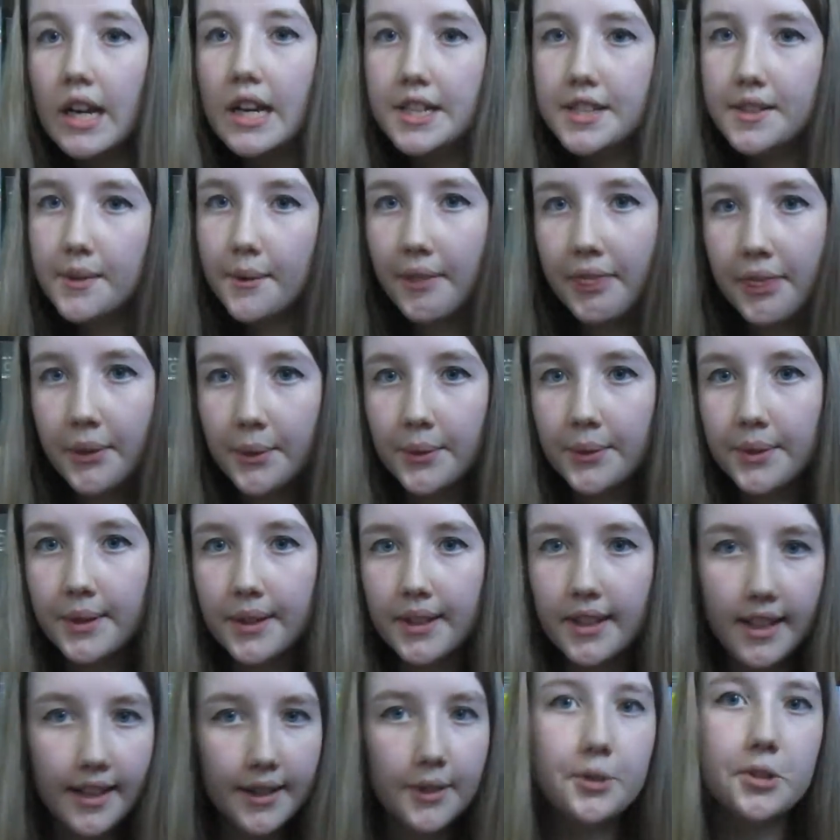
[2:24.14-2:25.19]
so I thought
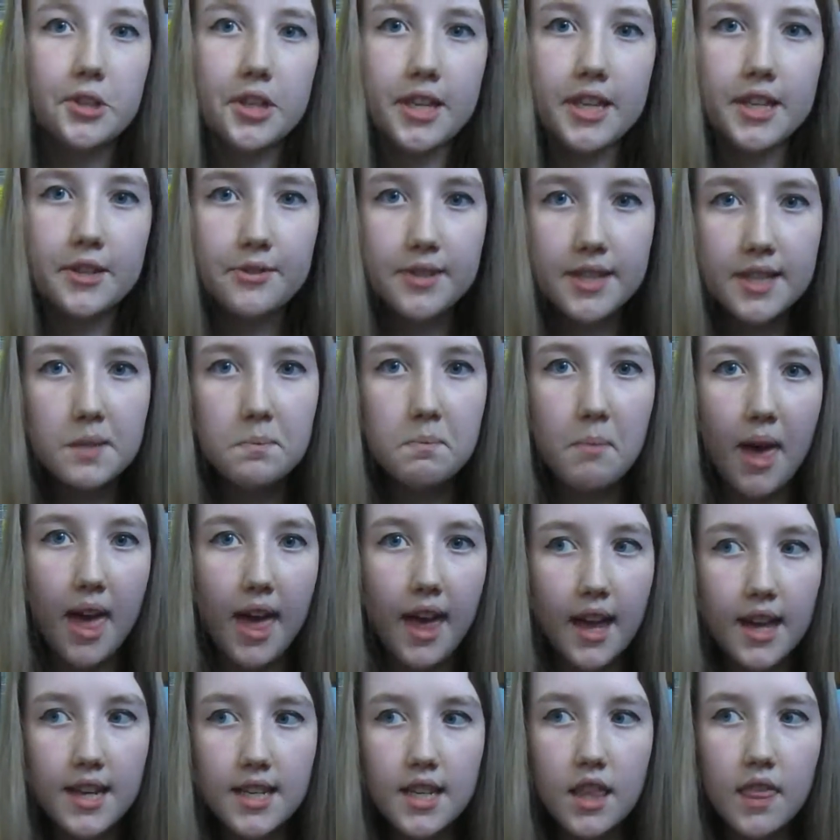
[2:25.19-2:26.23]
in order to
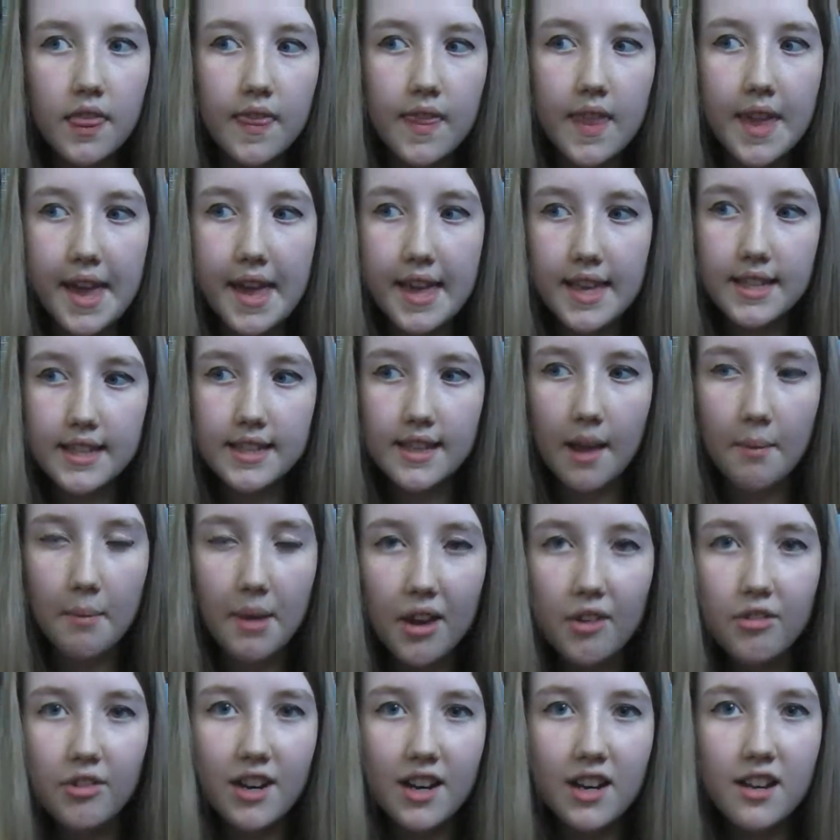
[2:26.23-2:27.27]
respect the
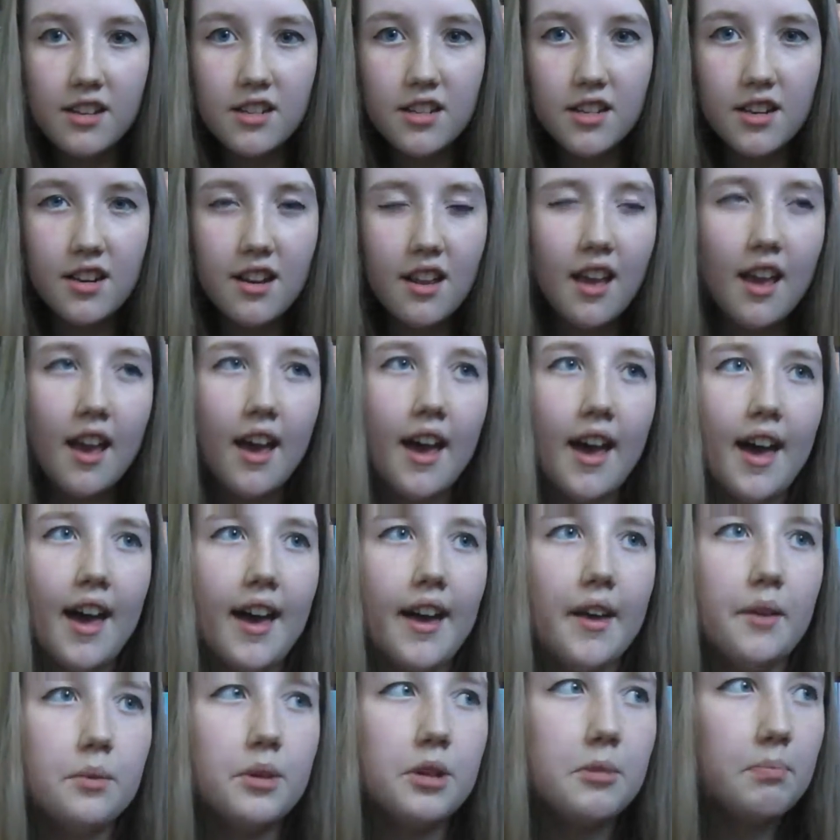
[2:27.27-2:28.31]
Islamic religion
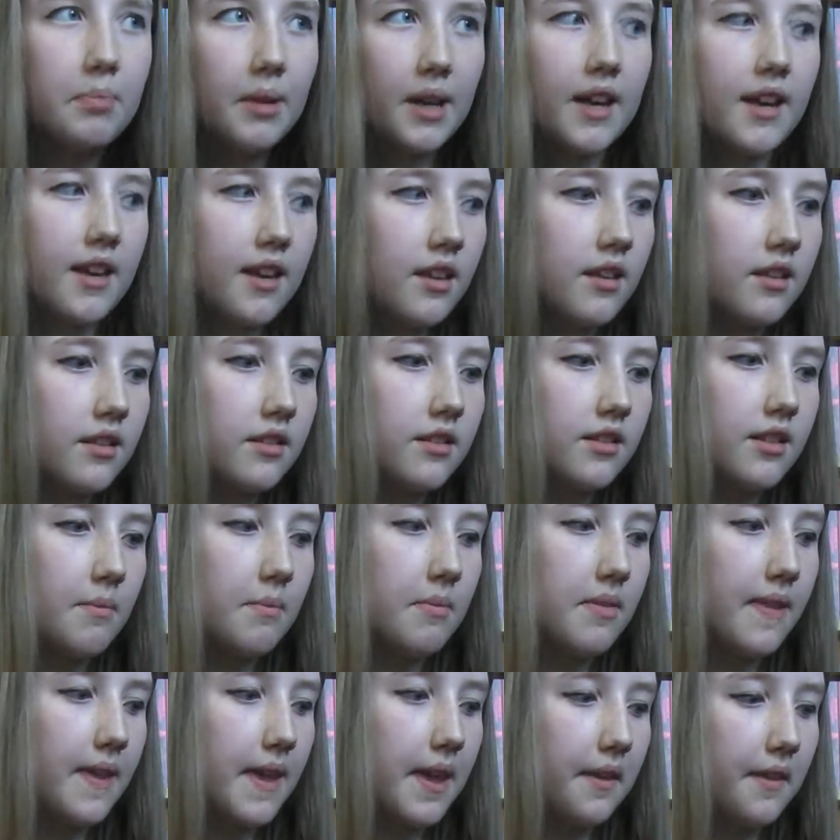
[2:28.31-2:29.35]
I would buy
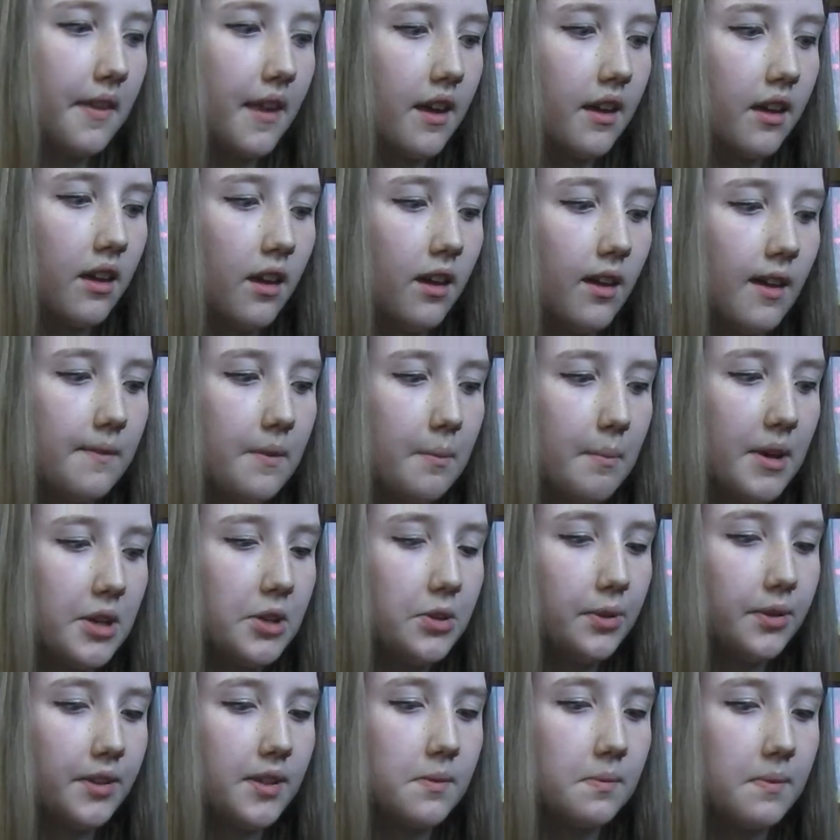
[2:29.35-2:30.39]
something that I could cover my
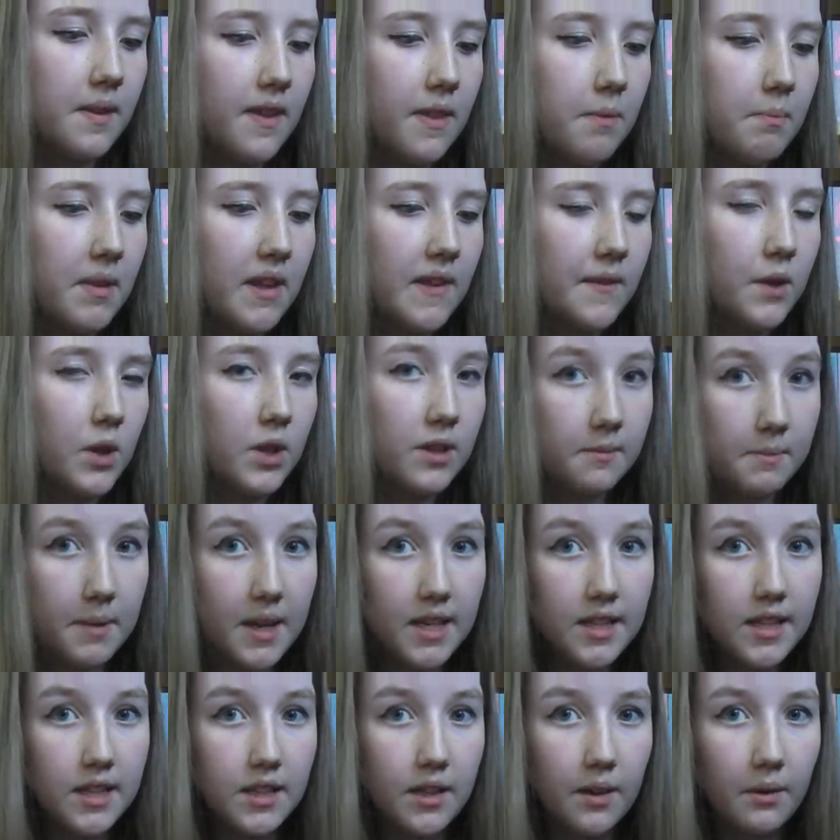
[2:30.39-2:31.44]
shoulders with, but of course
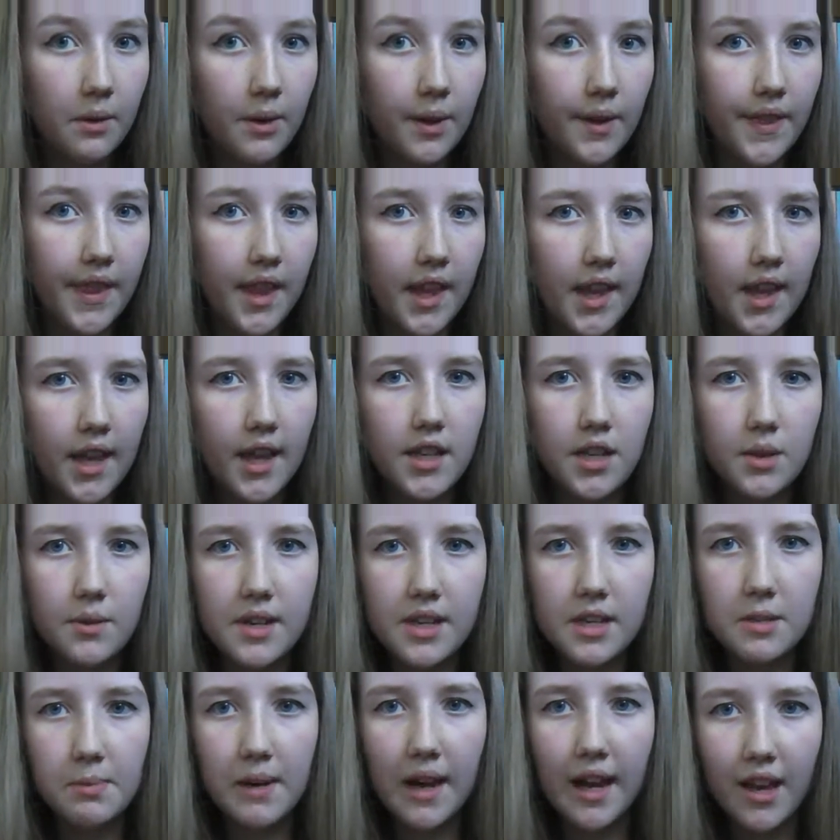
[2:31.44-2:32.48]
because it's so hot there I don't
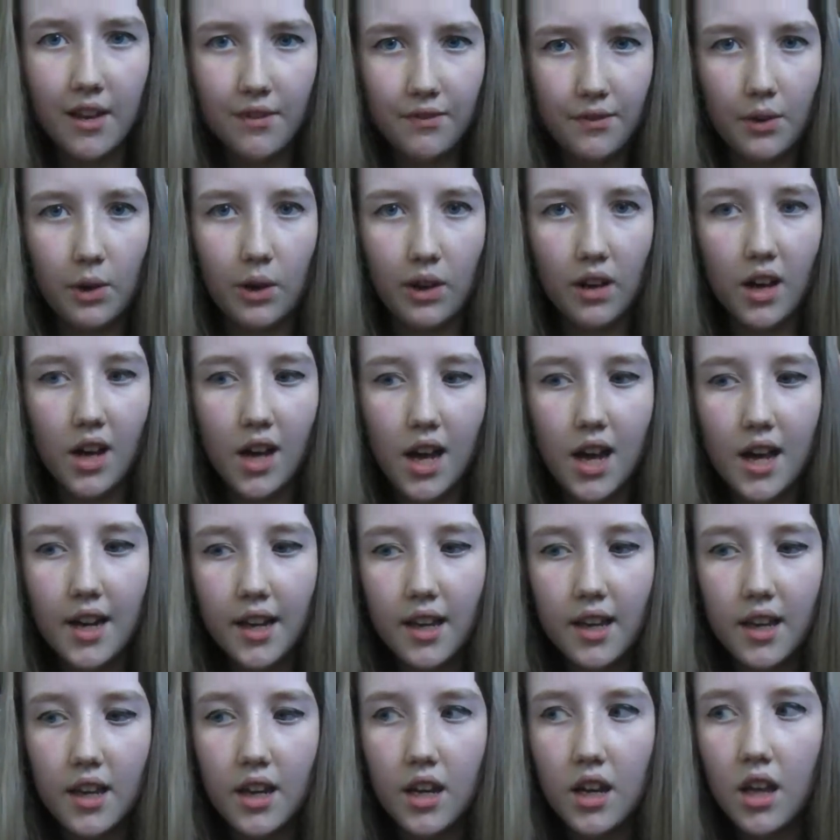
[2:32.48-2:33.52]
want it to be like a full-on
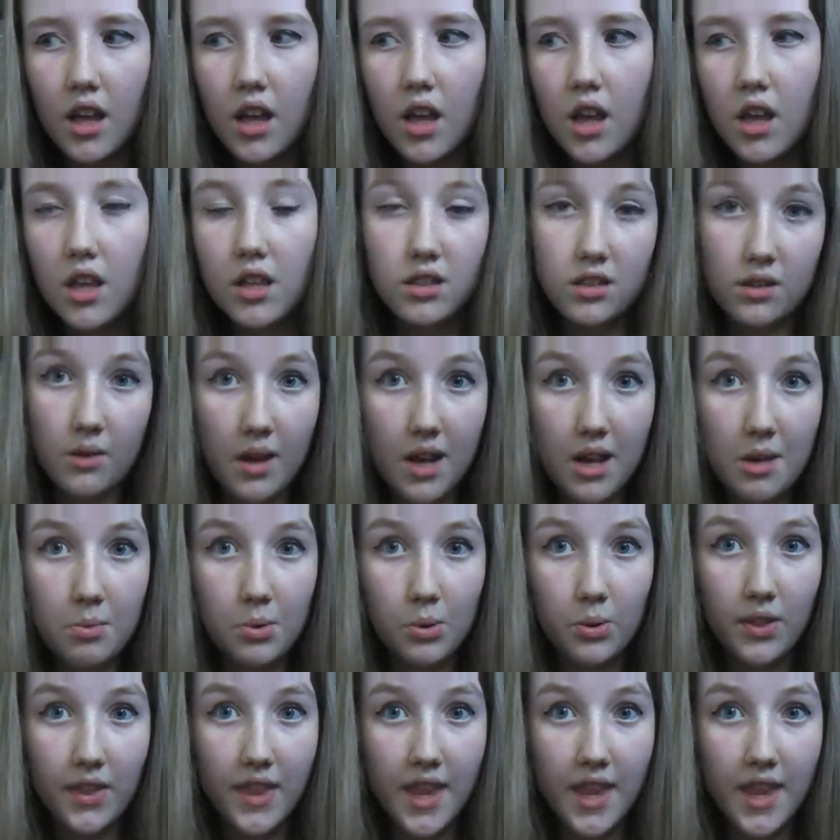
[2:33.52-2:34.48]
cardigan, so I bought